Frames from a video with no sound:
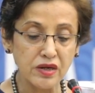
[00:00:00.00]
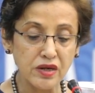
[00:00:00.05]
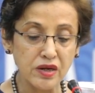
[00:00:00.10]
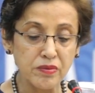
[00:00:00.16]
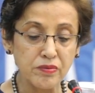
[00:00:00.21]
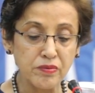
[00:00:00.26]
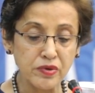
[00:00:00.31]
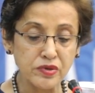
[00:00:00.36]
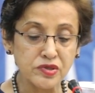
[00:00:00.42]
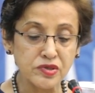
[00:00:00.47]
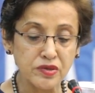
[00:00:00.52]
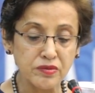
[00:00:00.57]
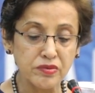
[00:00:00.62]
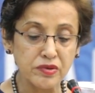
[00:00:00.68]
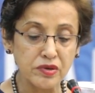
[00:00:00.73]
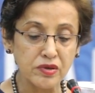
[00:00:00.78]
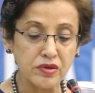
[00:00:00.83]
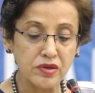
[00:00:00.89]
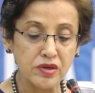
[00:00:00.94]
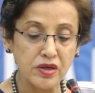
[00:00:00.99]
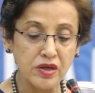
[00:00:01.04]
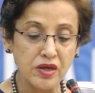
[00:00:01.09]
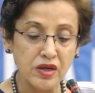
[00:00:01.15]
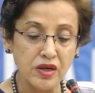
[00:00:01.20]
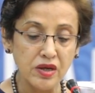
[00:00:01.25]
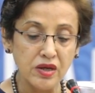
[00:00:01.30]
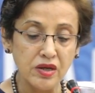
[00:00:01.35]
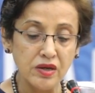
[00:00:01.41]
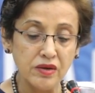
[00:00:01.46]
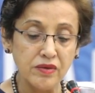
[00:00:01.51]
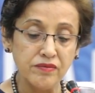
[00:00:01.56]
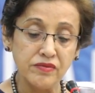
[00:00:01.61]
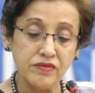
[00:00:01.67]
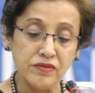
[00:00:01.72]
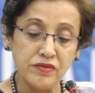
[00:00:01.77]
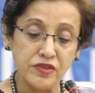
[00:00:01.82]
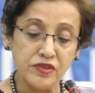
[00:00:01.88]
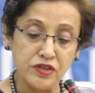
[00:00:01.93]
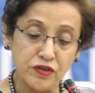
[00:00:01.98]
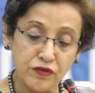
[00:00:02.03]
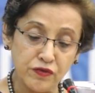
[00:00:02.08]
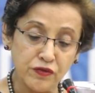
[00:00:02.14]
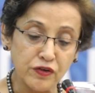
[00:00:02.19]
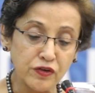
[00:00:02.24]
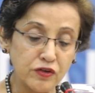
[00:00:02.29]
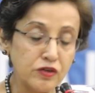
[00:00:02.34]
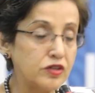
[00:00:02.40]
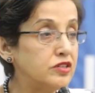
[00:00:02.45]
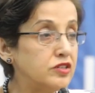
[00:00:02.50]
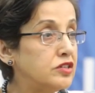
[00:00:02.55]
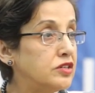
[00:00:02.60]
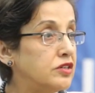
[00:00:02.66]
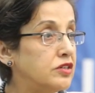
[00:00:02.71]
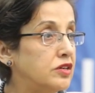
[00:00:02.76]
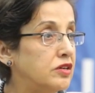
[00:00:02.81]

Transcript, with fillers: a possible difficult,